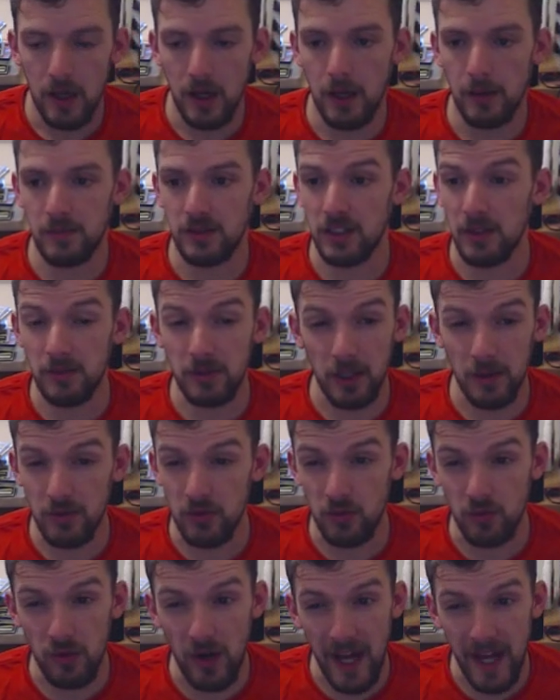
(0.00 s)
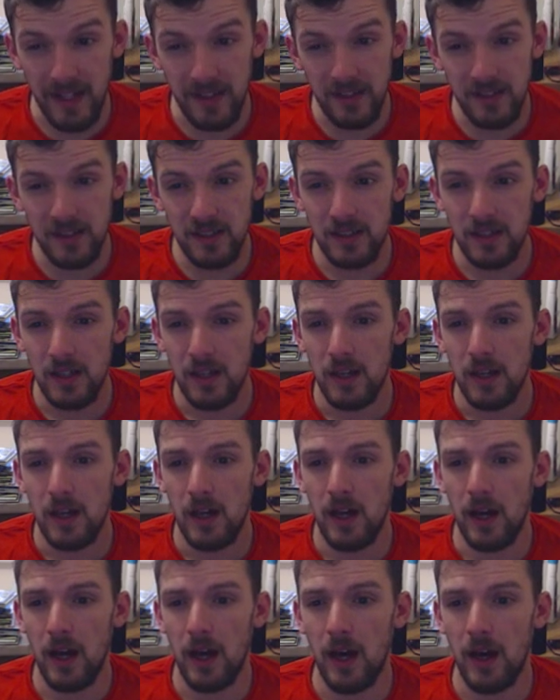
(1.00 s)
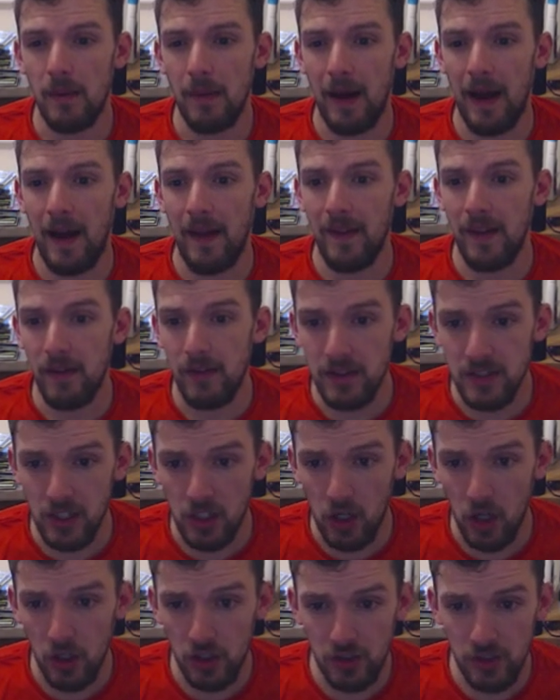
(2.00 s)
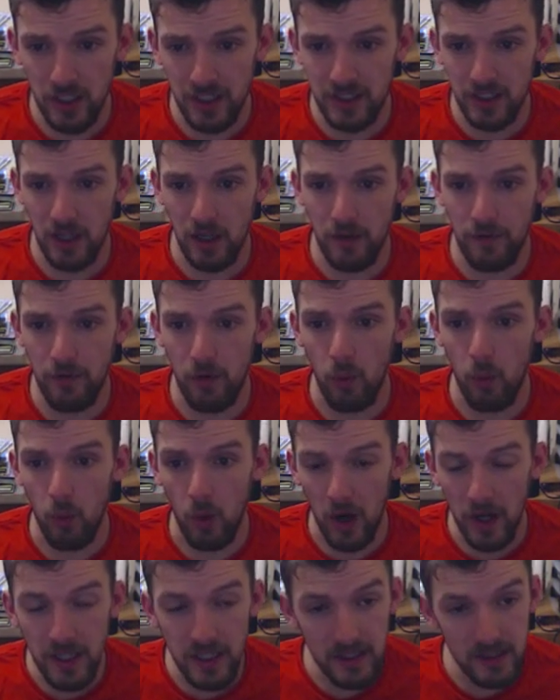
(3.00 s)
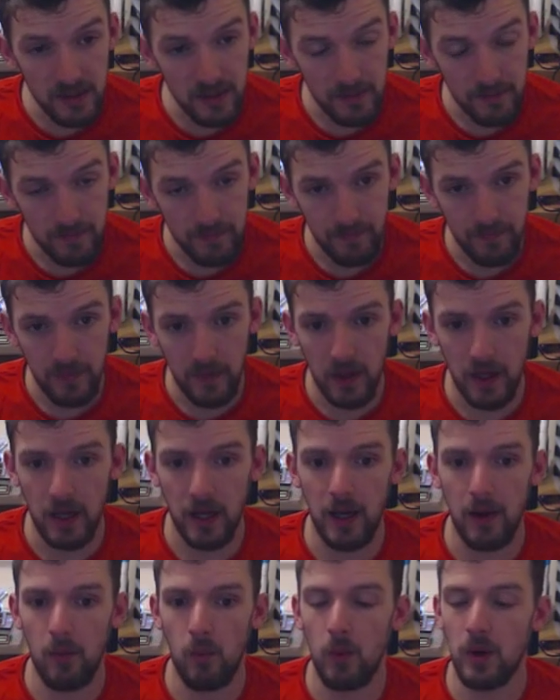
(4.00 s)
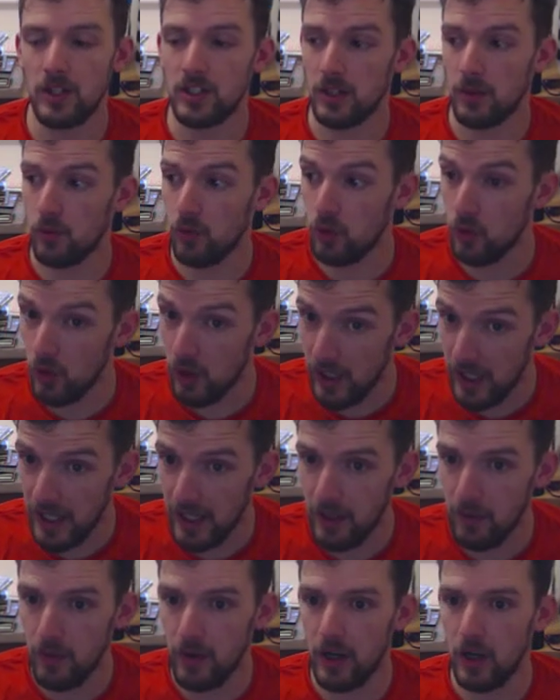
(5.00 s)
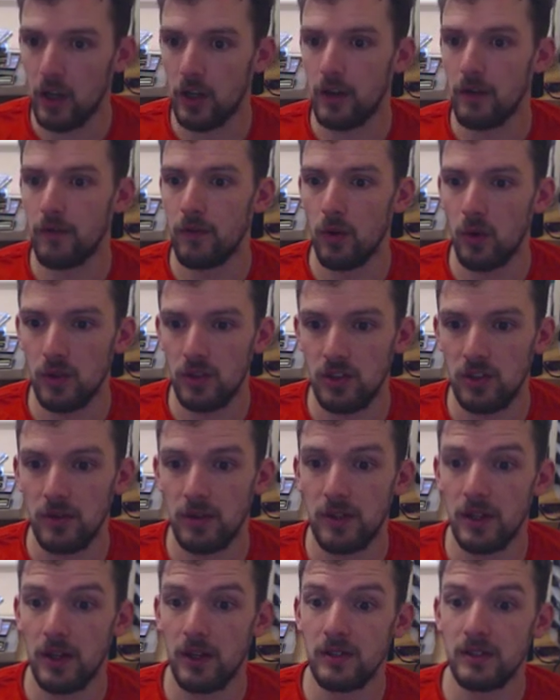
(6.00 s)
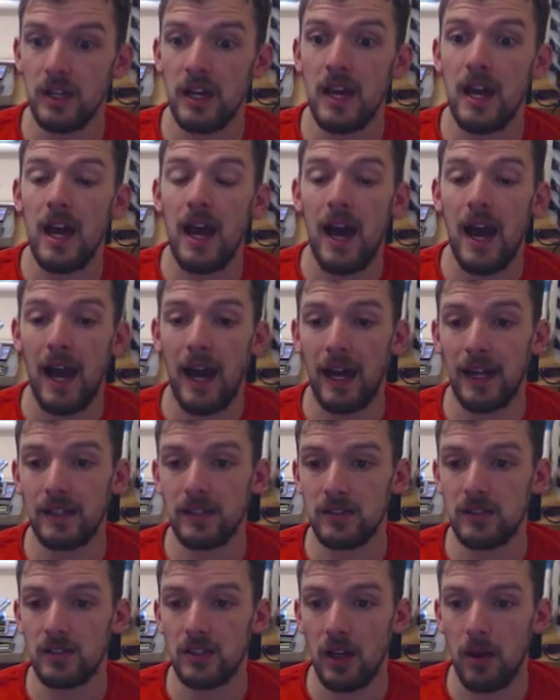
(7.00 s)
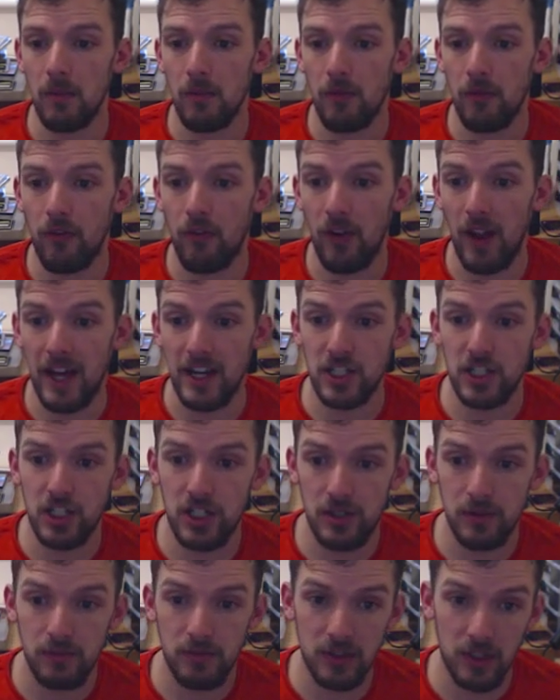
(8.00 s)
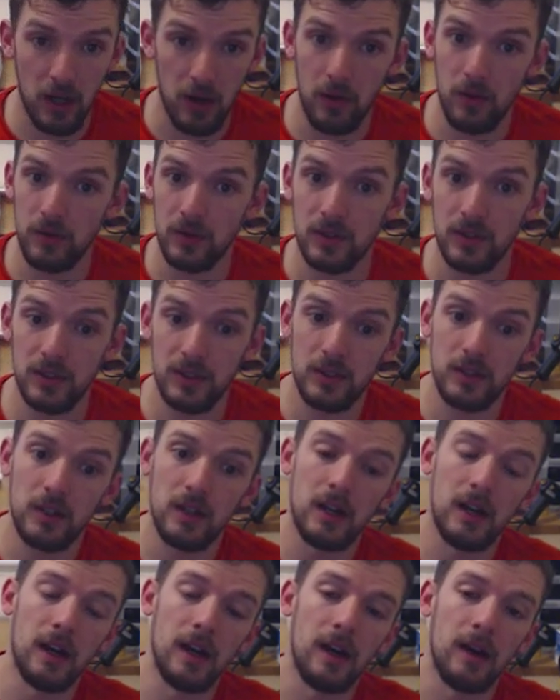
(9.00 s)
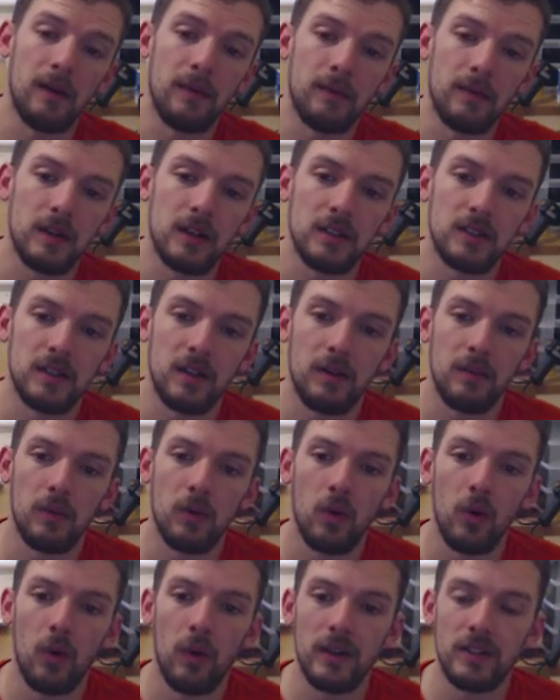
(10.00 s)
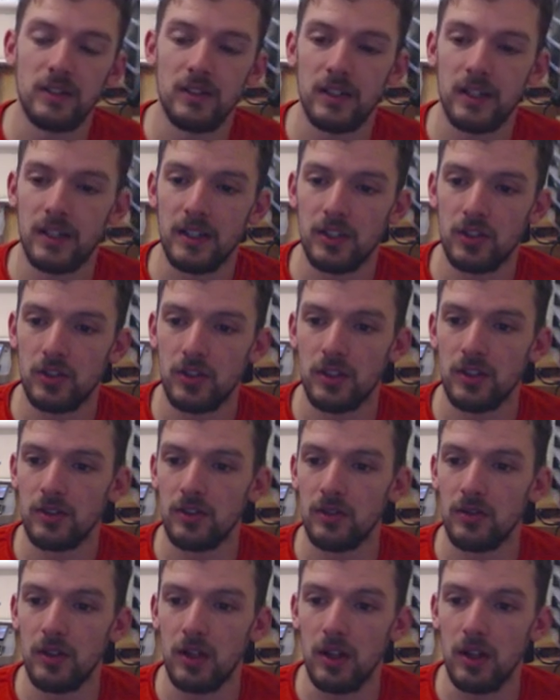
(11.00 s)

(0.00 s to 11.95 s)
sometimes reds, and there is a contrast colour for white, which I'm really, really looking forward to doing those, and some flesh tones, because I'm always looking at trying to do